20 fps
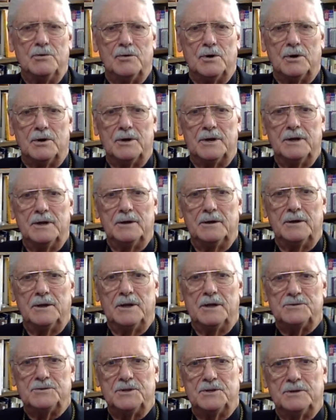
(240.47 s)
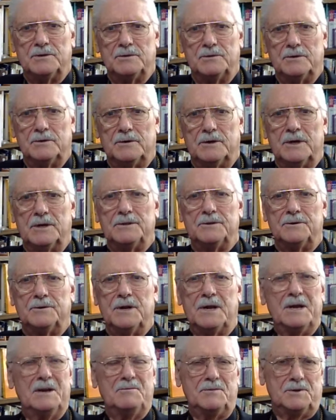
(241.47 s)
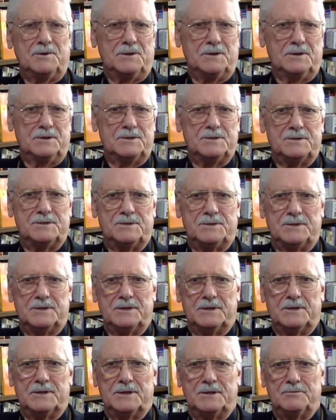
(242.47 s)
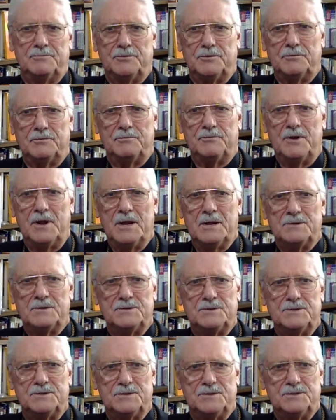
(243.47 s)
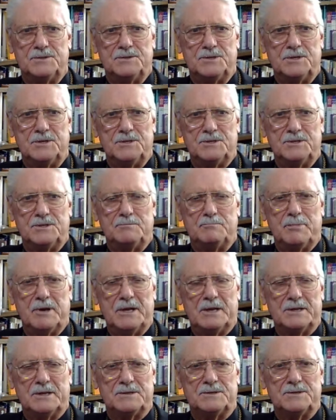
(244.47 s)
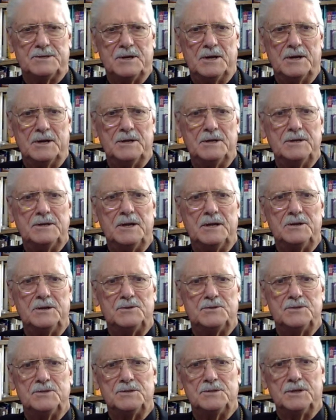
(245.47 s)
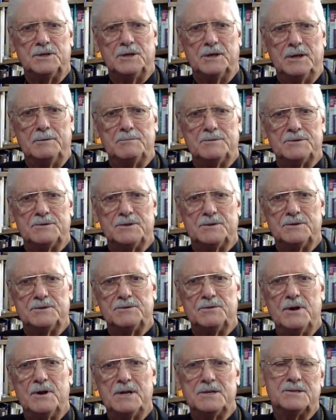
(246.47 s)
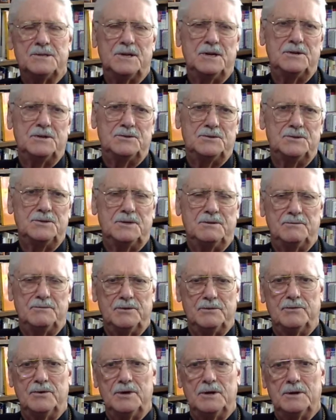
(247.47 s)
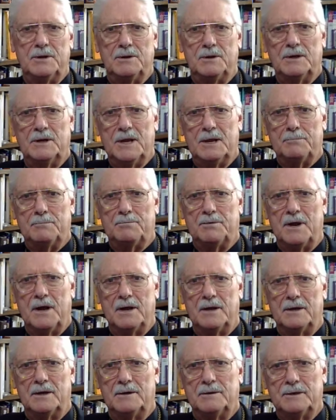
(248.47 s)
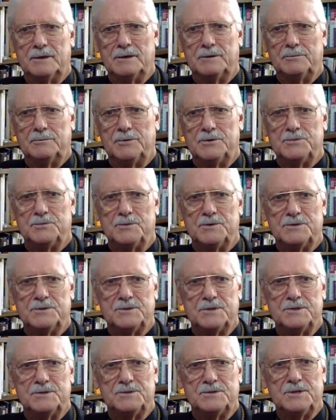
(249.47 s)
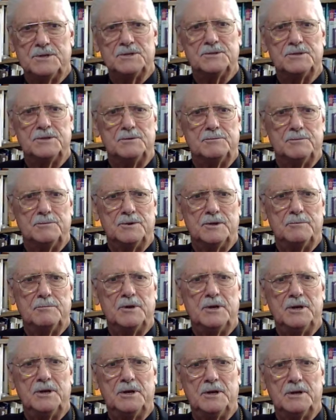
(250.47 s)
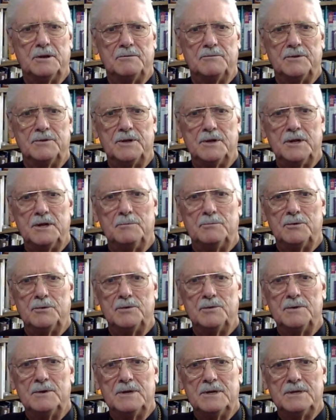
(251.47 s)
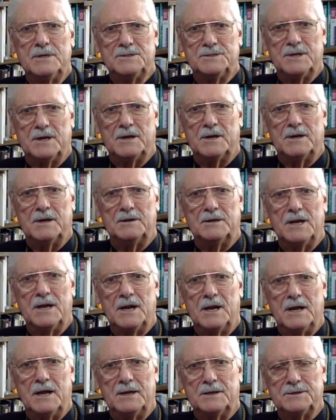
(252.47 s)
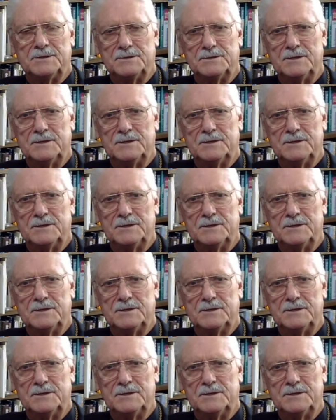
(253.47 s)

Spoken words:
archaeological or other evidence for Hansen's disease in Palestine in ancient times, so the translation of the Greek lepra, which was consistent with the meaning of the Hebrew Tzaraat